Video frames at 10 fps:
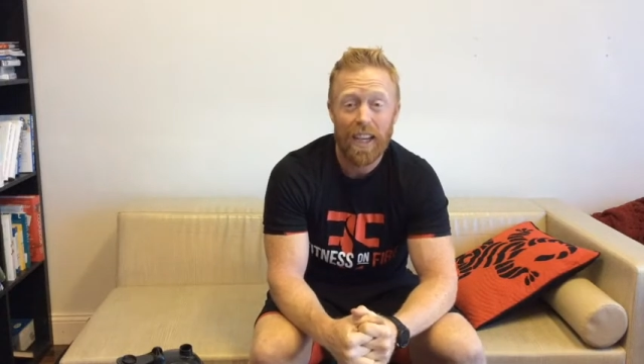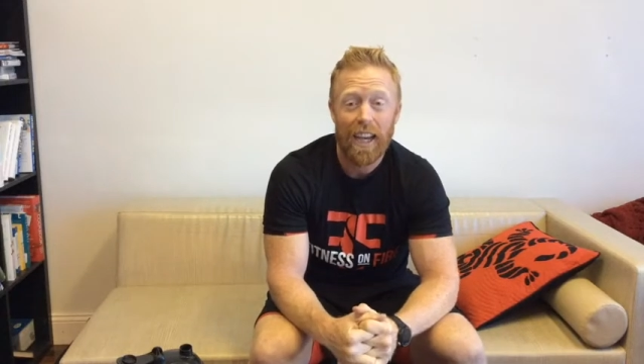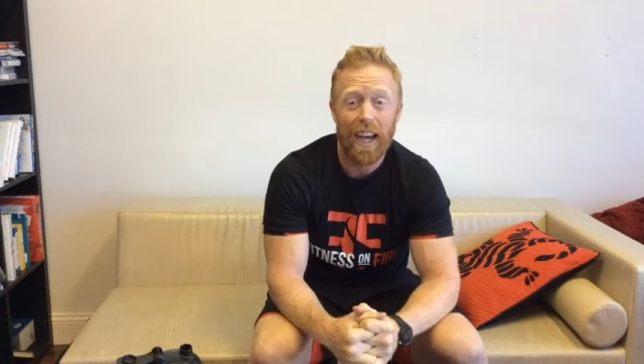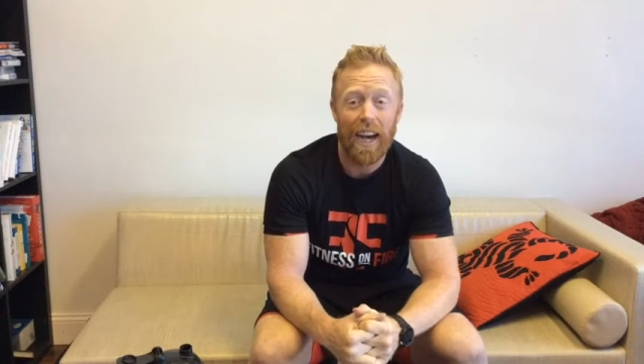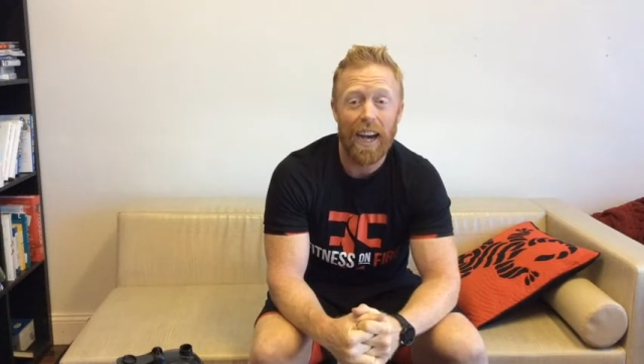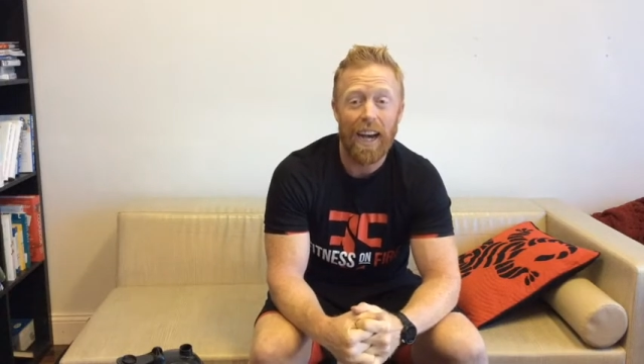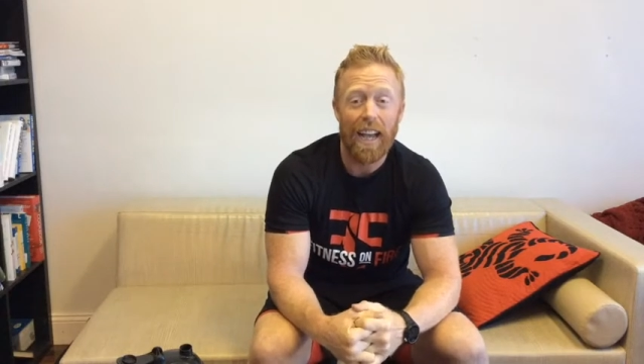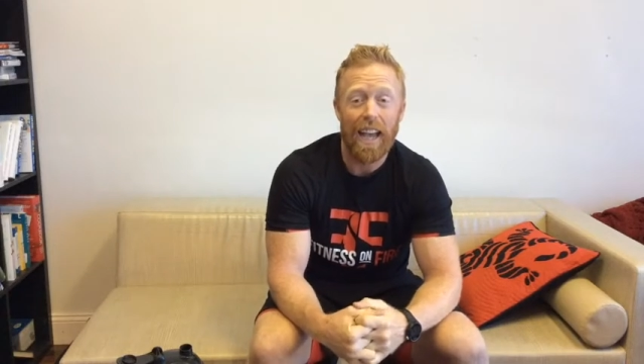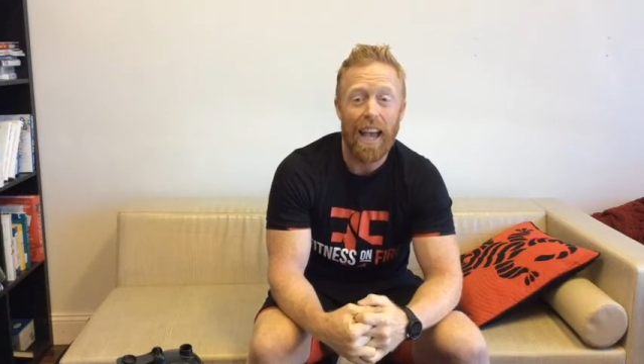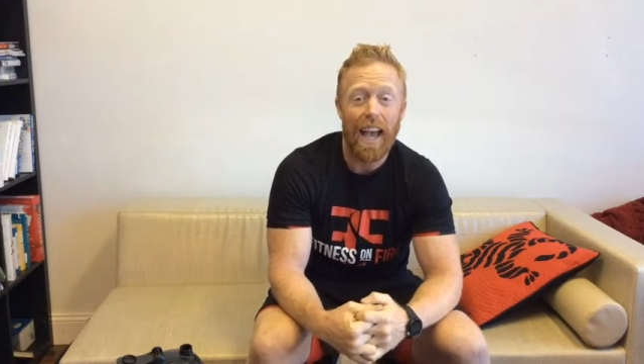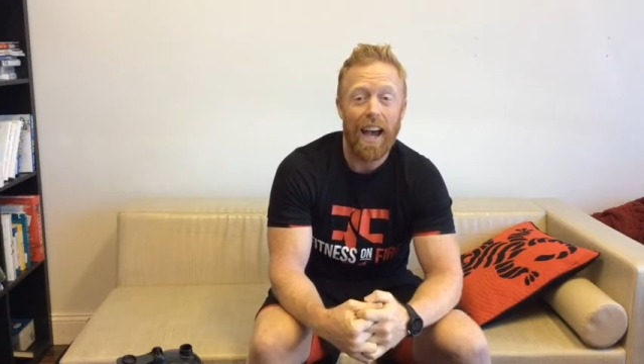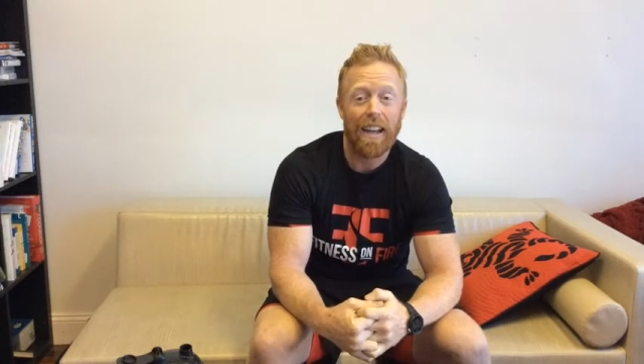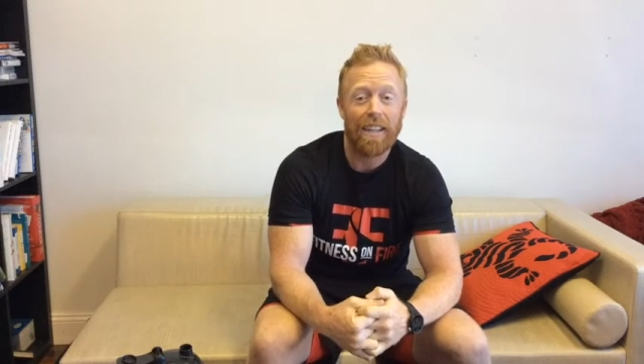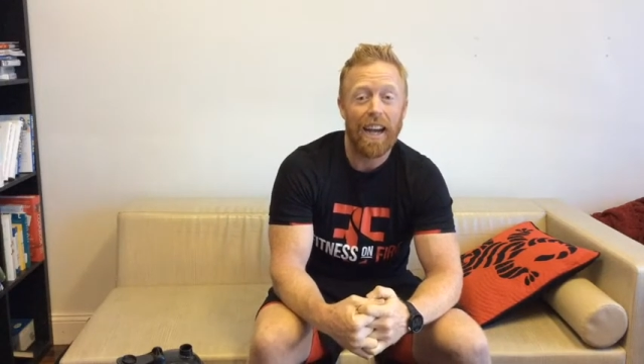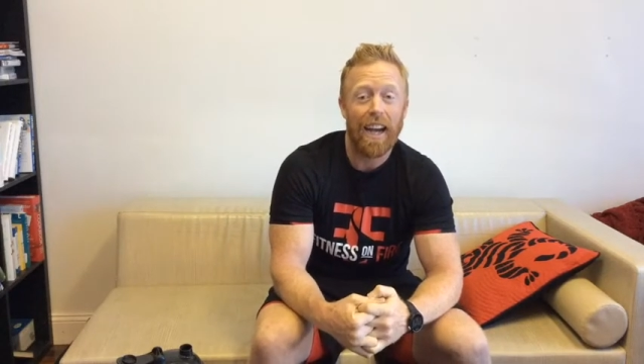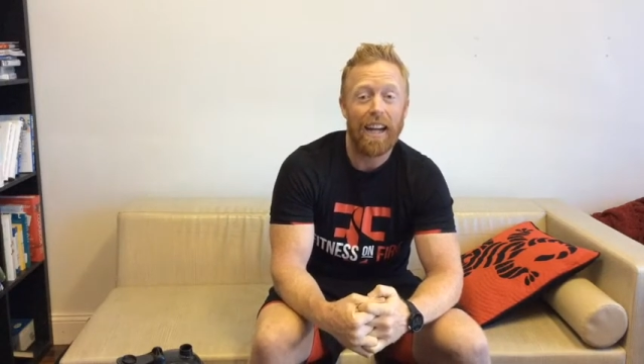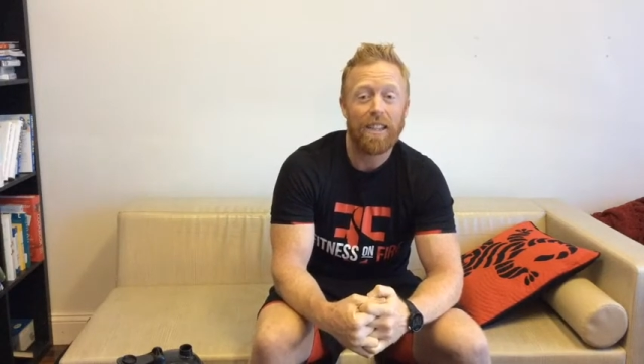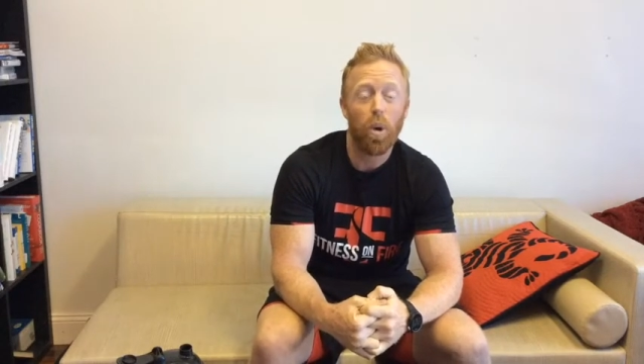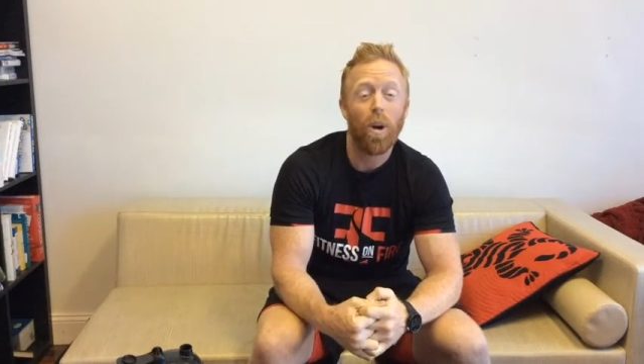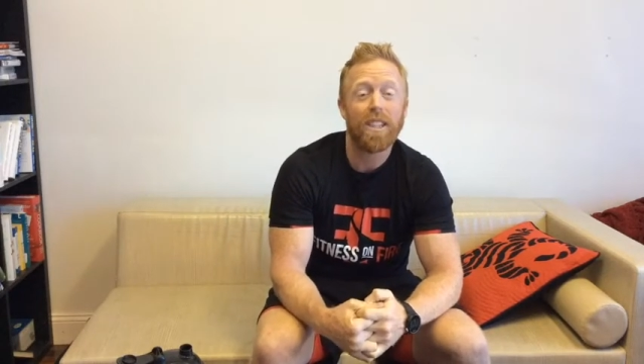
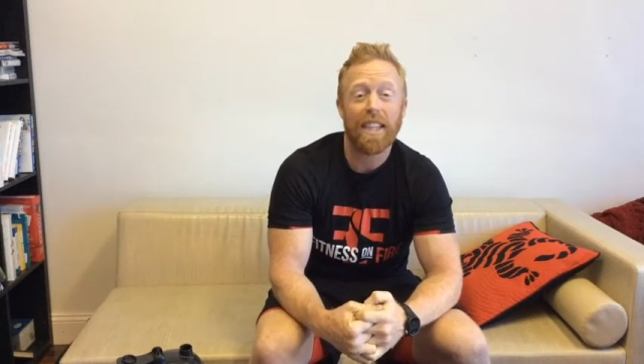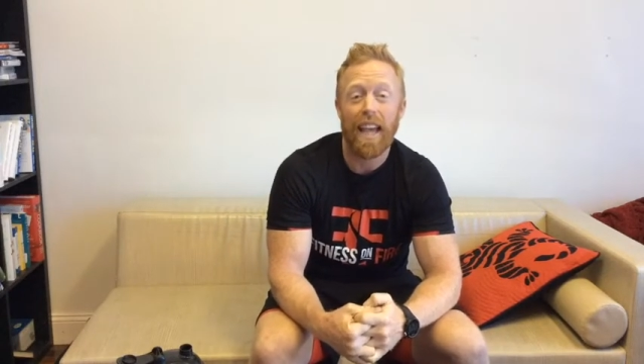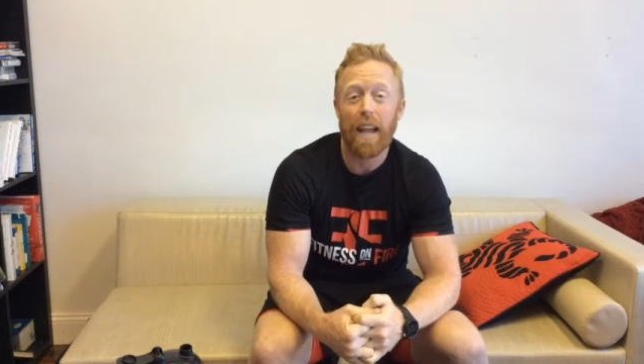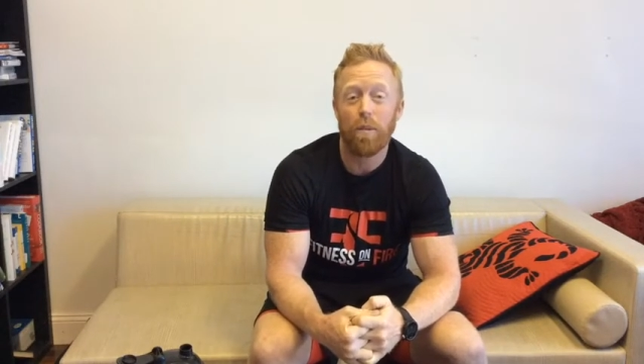Towards the end,